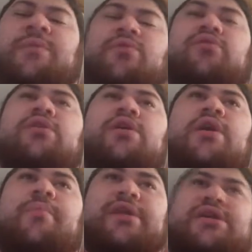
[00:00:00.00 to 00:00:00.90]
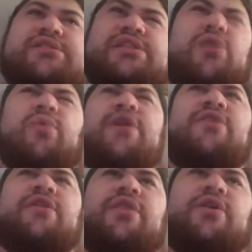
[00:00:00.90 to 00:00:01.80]
people, because they're
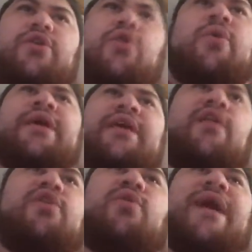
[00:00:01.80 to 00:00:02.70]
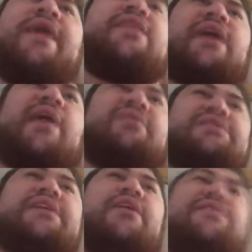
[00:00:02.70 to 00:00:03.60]
weird and they're annoying and they'll do anything
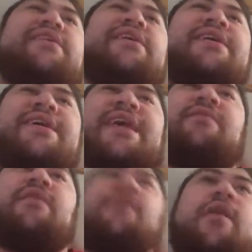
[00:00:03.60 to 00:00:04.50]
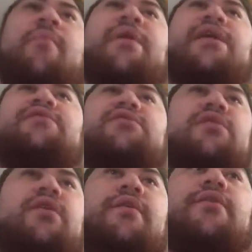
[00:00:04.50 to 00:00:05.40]
anyone says, even if it means
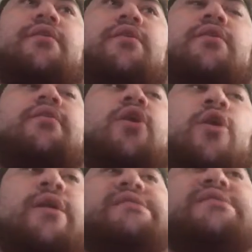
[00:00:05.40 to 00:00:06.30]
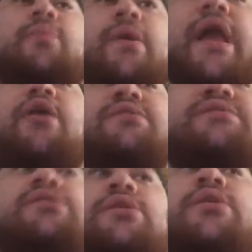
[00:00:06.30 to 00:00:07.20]
hurting someone
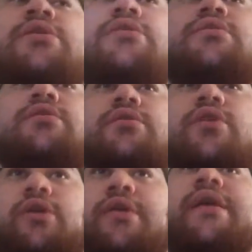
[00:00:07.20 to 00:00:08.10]
else or